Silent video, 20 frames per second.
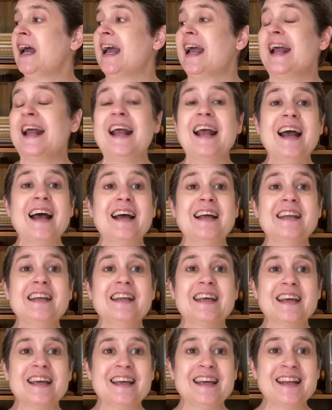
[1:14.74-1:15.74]
and
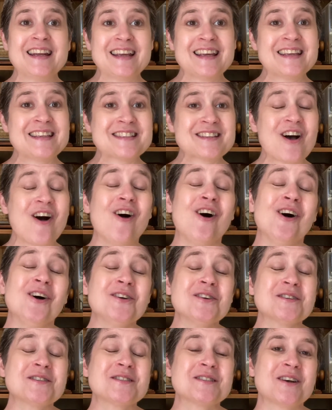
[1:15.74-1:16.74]
it is
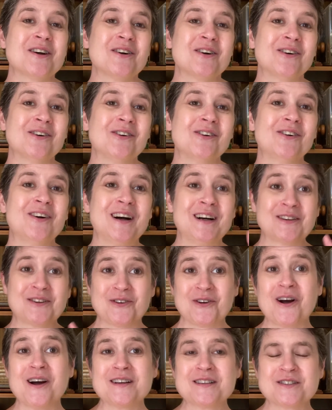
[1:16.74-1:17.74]
also a
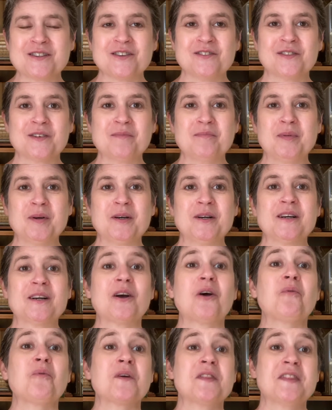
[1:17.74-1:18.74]
crossover book
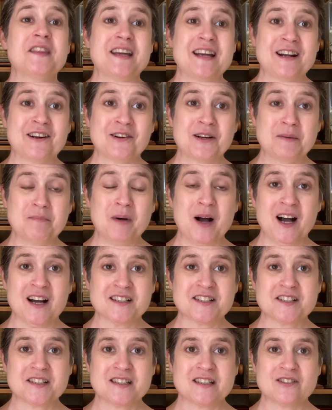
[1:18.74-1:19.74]
with the Harry
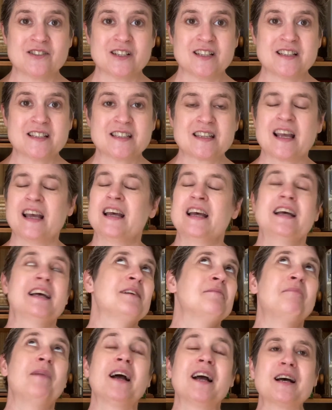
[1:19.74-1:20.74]
Bosch series.
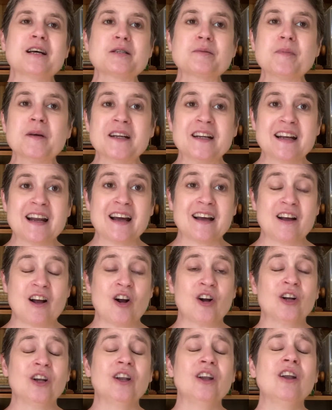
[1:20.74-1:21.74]
My husband and I
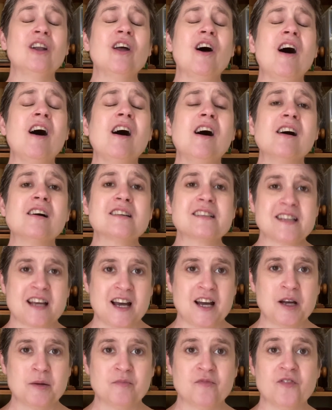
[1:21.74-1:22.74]
are
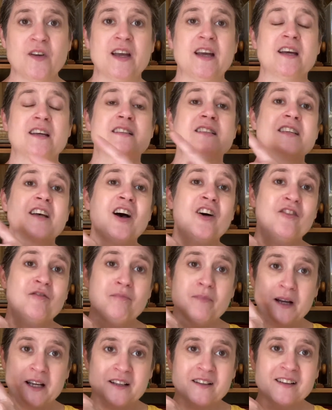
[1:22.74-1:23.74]
longtime fans of
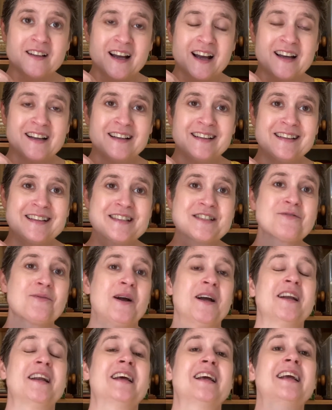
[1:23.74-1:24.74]
Michael Connelly's
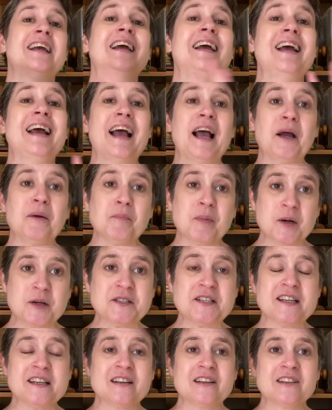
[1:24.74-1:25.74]
writing, and
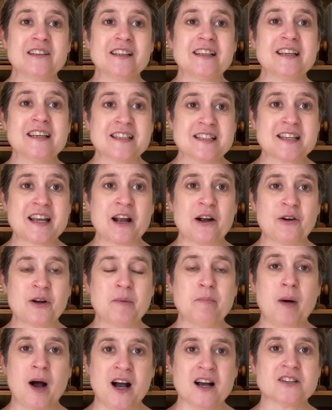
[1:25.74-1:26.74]
particularly his Harry
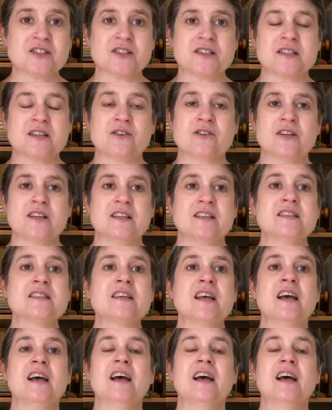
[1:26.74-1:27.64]
Bosch series.